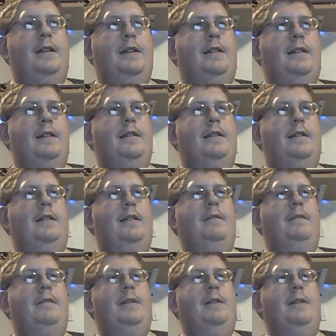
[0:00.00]
Now what
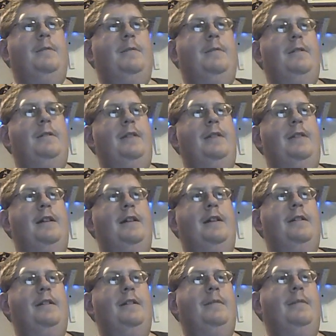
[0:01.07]
I'm going to do now is I'm
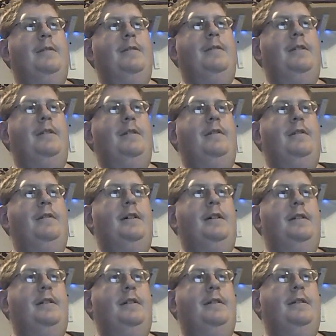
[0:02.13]
going to uh,
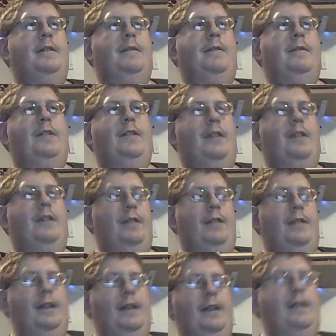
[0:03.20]
slowly
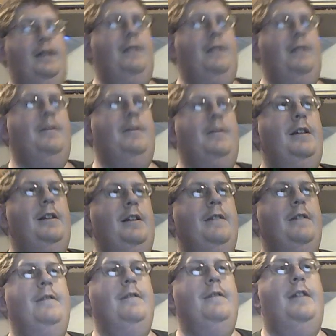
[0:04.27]
double click on
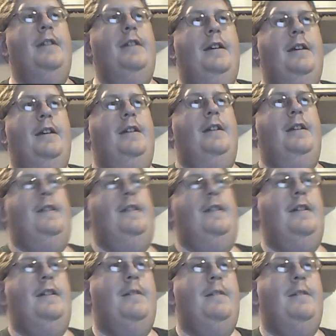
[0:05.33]
setup
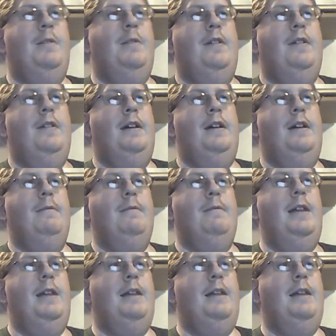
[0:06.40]
so I can rename
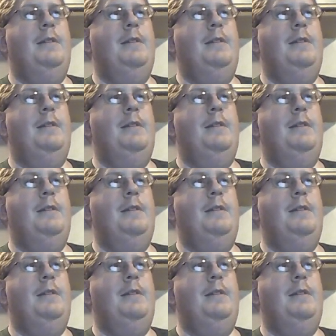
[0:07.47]
it.